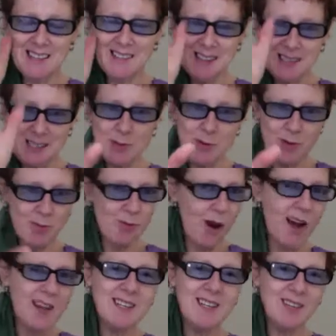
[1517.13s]
things with
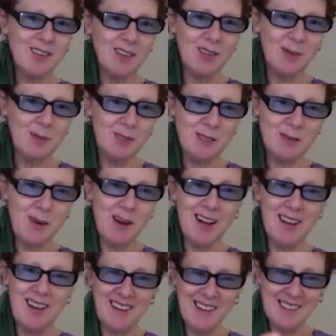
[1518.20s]
writing on them as
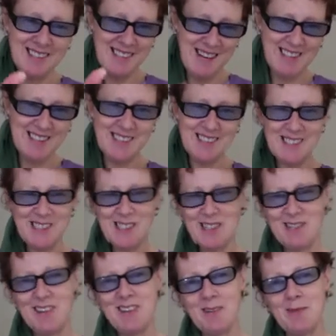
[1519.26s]
well, I tended to
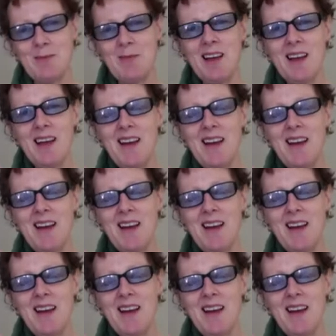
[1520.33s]
shred them.